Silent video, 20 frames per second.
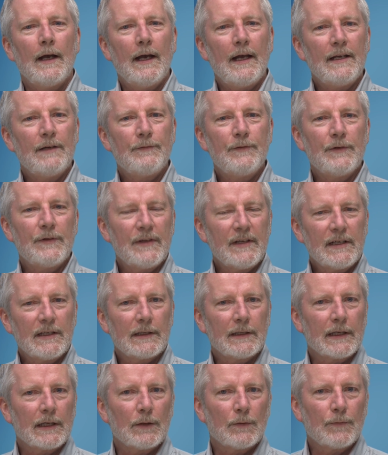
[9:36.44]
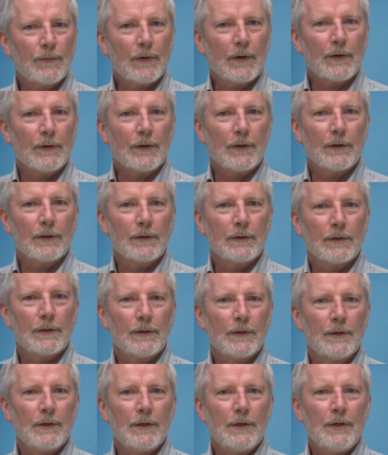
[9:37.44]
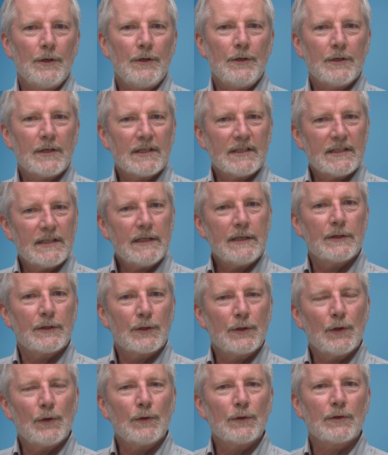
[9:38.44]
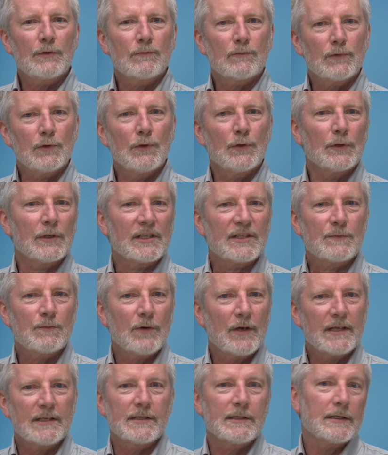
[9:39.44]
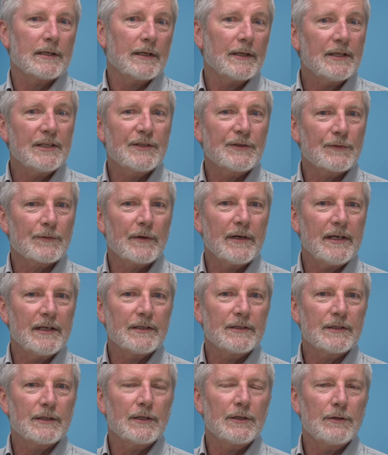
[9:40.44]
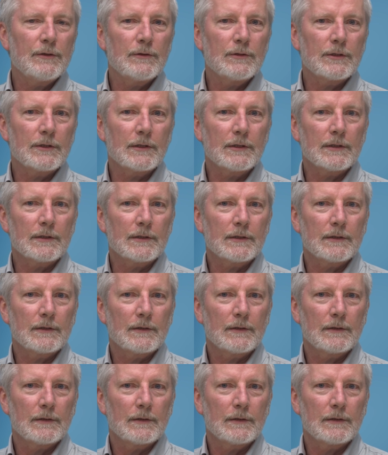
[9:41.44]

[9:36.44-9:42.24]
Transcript: And if you think a little further, you can see the golden rule is present in these three institutions.